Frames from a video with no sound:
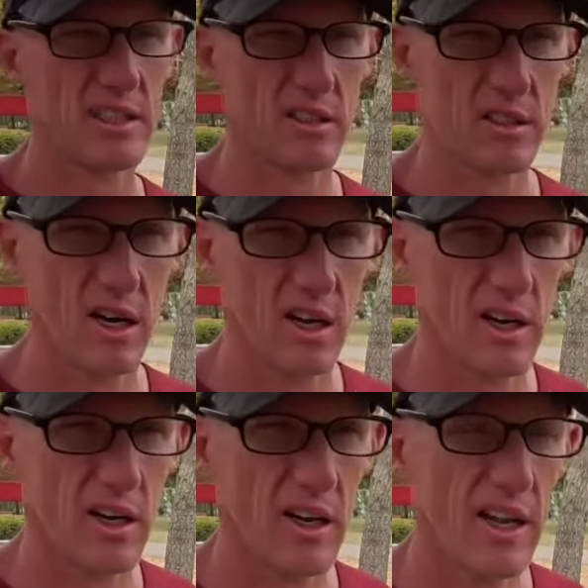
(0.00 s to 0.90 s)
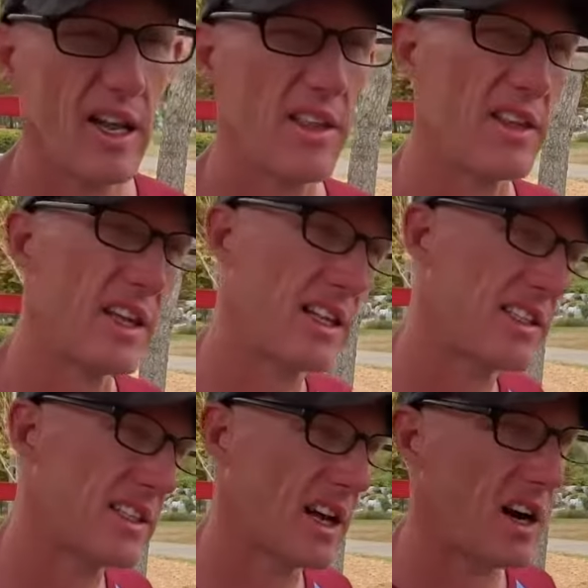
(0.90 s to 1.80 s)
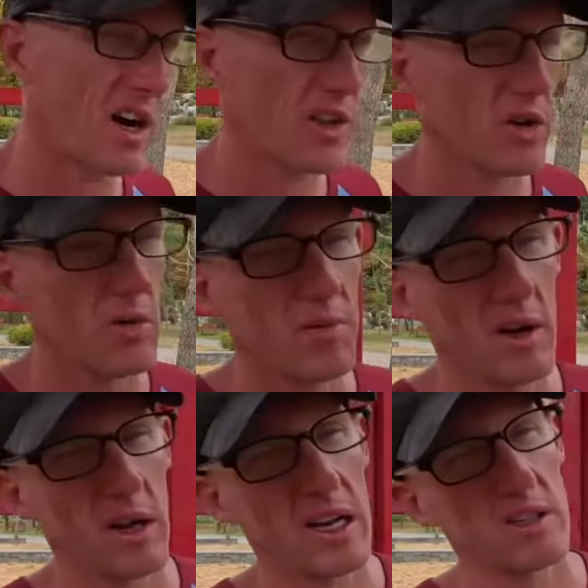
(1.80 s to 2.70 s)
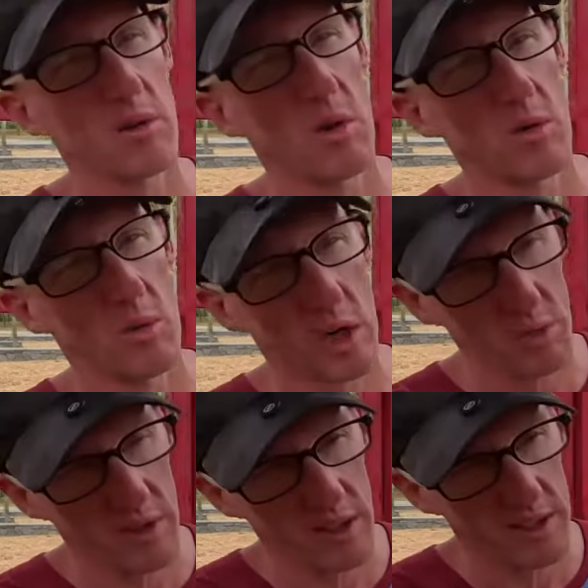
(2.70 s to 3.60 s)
color. And then Yeti said, oh, the coupon actually won't work with this.